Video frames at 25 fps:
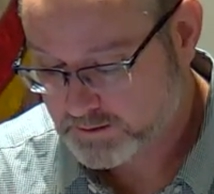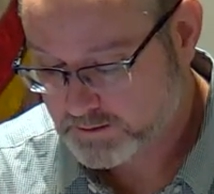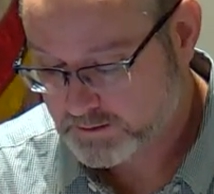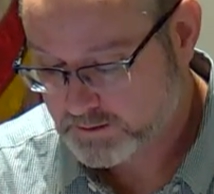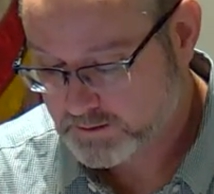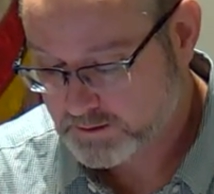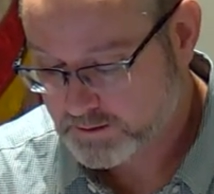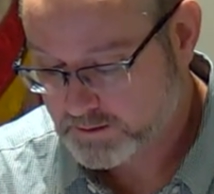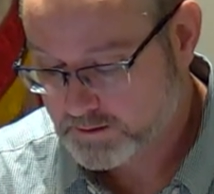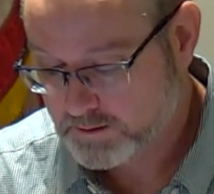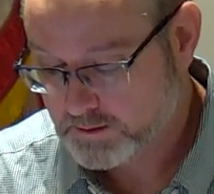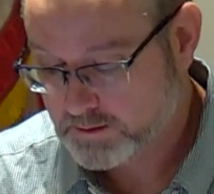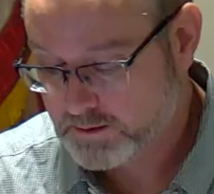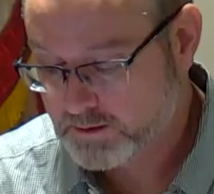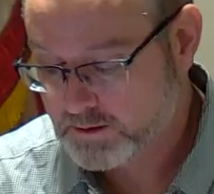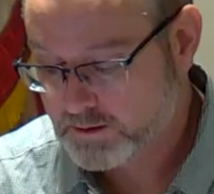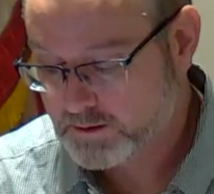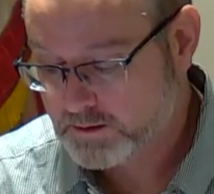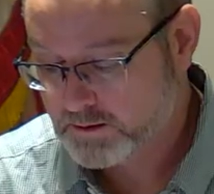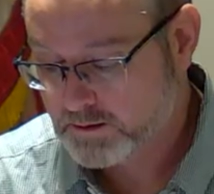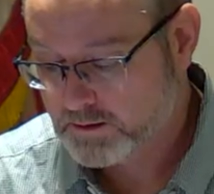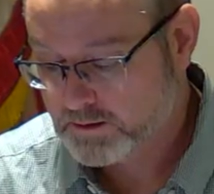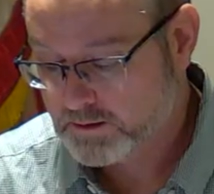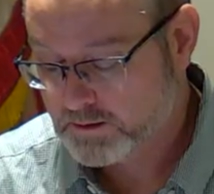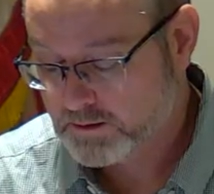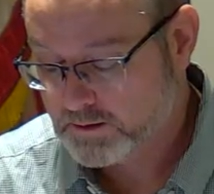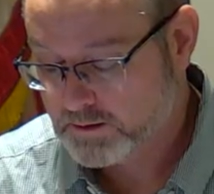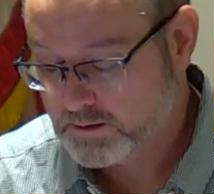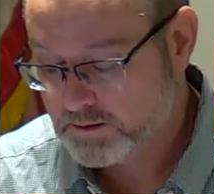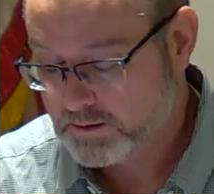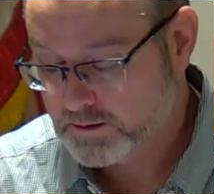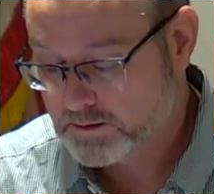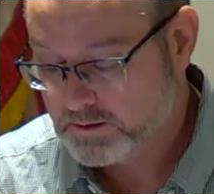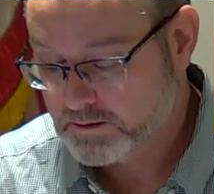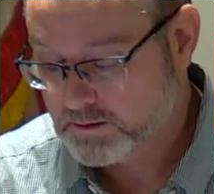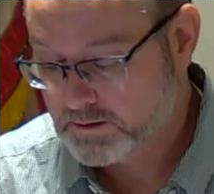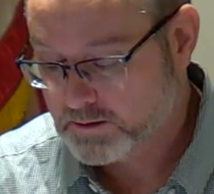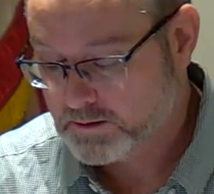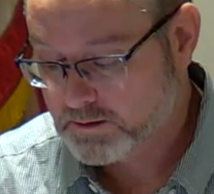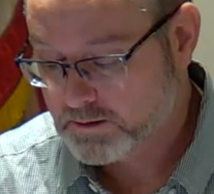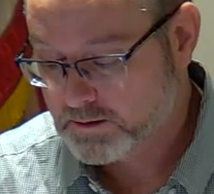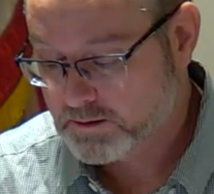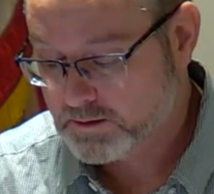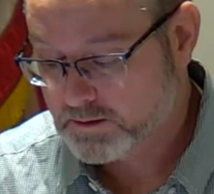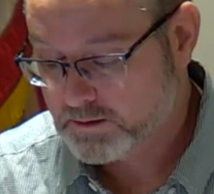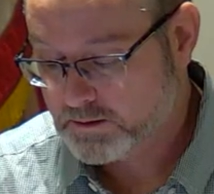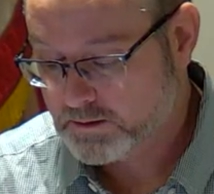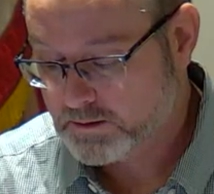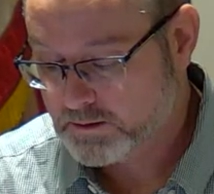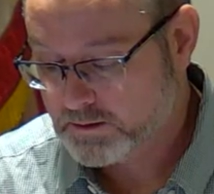No one is speaking in this clip.